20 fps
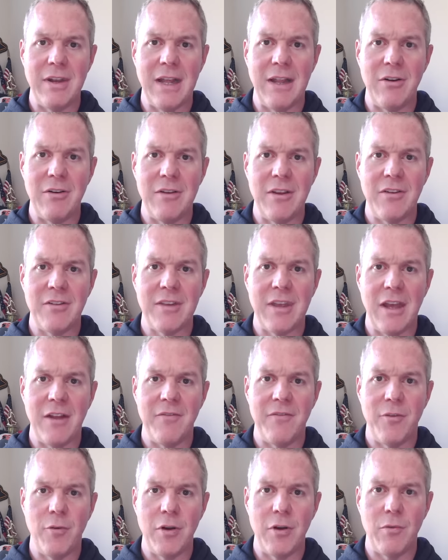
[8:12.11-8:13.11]
dollar
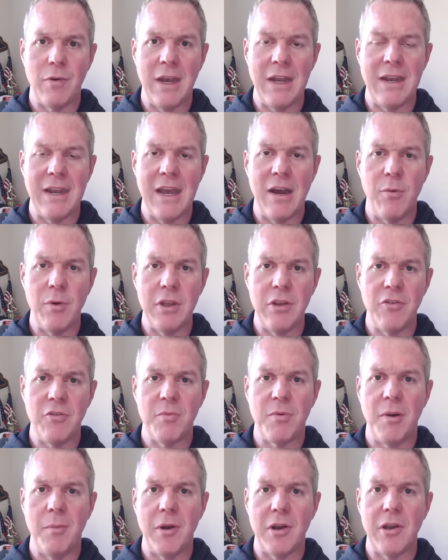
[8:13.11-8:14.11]
discount for you right now when you use
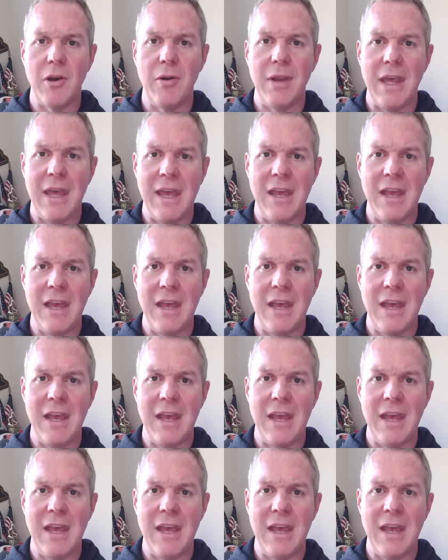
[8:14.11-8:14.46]
promo code